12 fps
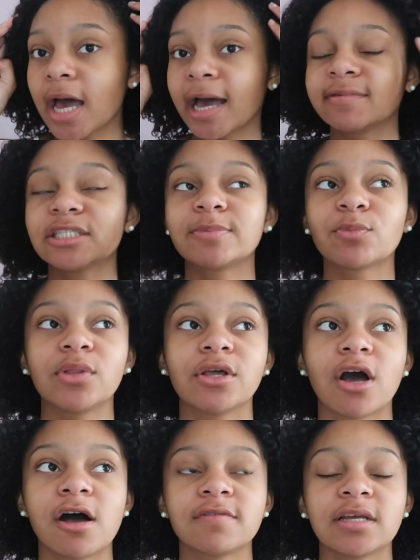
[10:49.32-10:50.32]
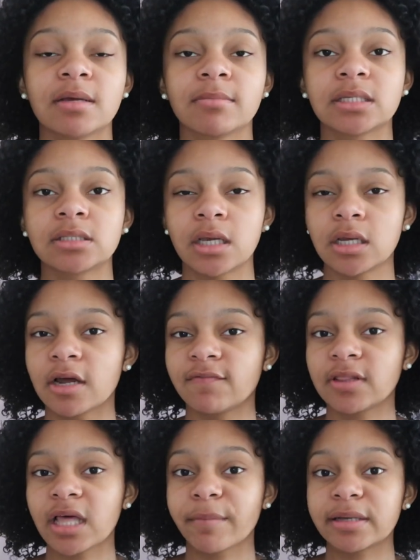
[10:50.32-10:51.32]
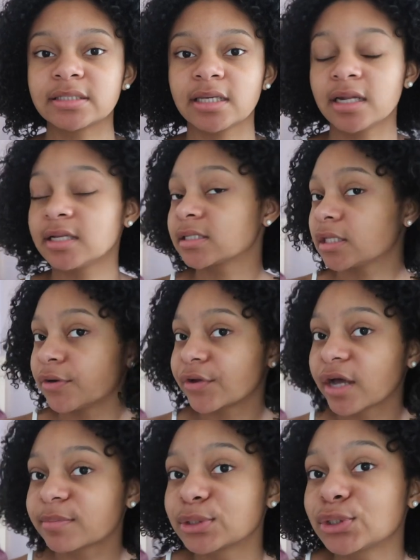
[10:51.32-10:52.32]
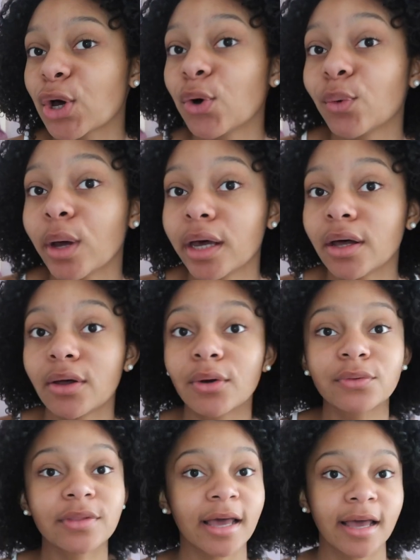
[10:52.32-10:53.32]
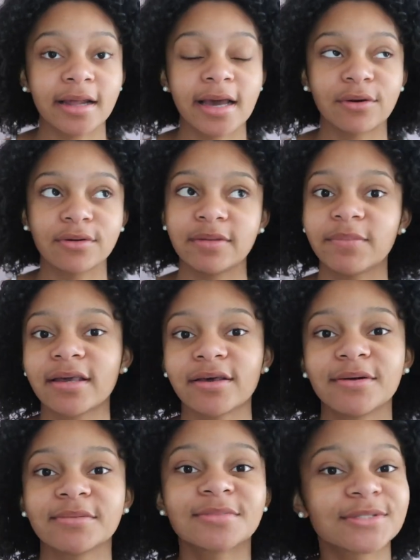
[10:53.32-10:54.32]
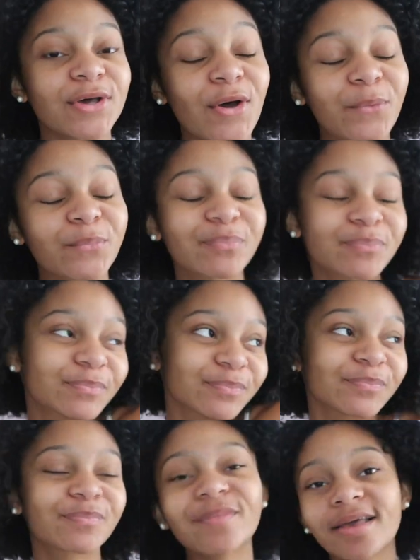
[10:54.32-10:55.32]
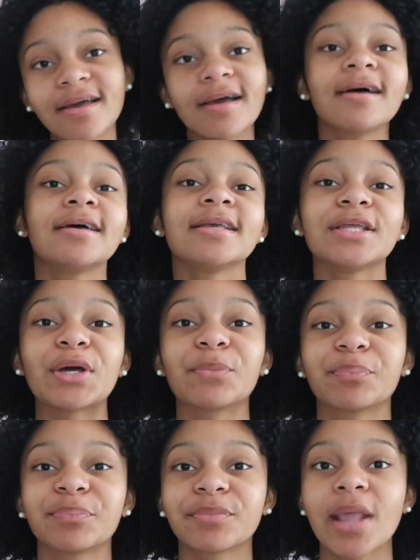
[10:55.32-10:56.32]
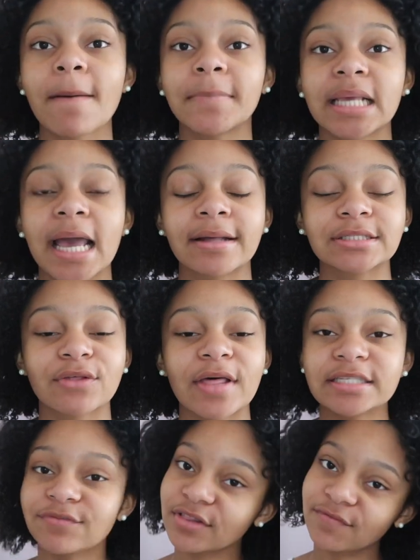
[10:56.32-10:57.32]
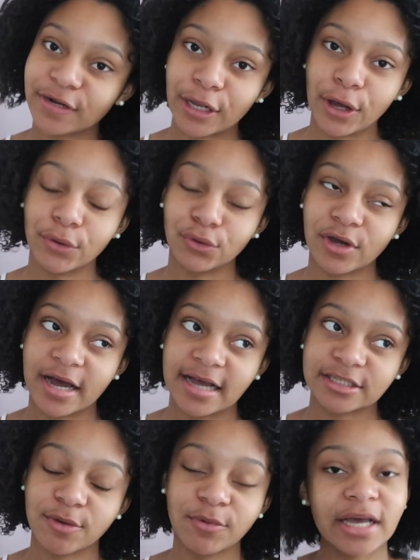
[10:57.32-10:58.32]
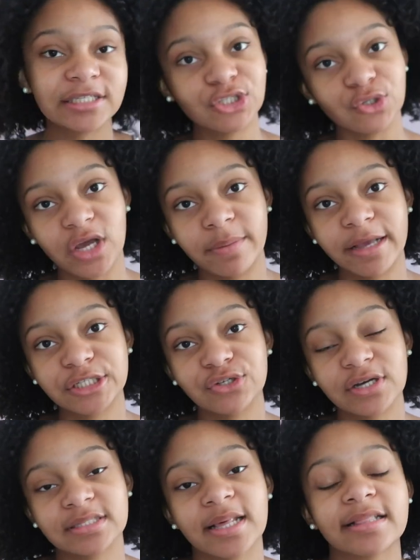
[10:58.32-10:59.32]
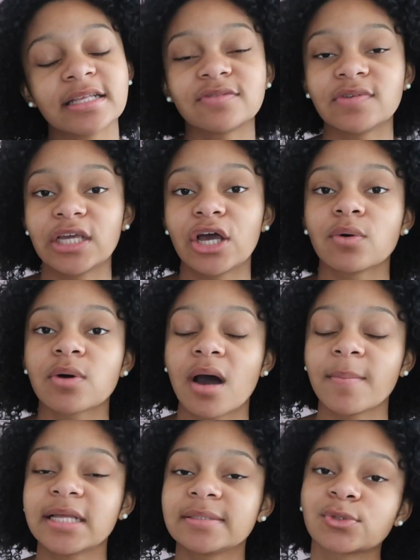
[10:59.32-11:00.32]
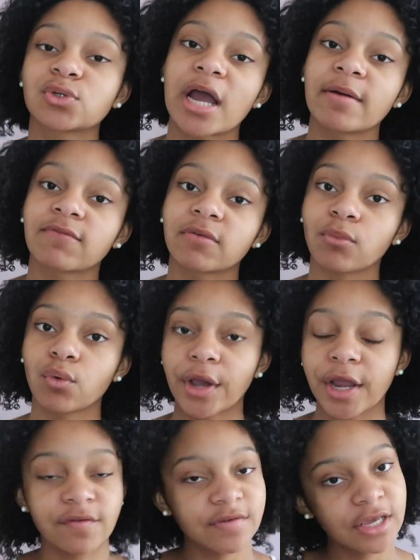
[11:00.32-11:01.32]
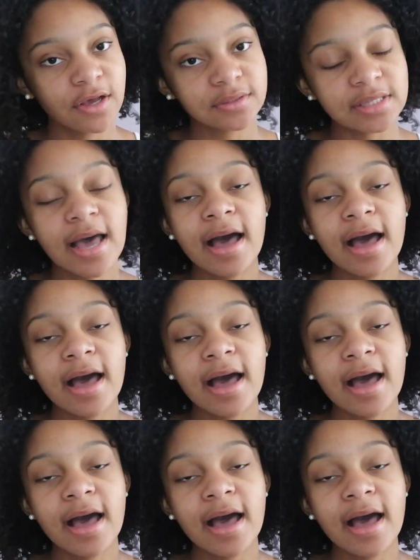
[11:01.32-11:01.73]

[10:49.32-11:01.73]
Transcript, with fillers: I've just been really confident in my skin. I feel like my skin is clearing up so well that I don't need makeup, so, you know. But yeah, so that's it for the video, you guys. I hope you guys enjoyed. Make sure you guys like this video, comment, and subscribe for more hair videos.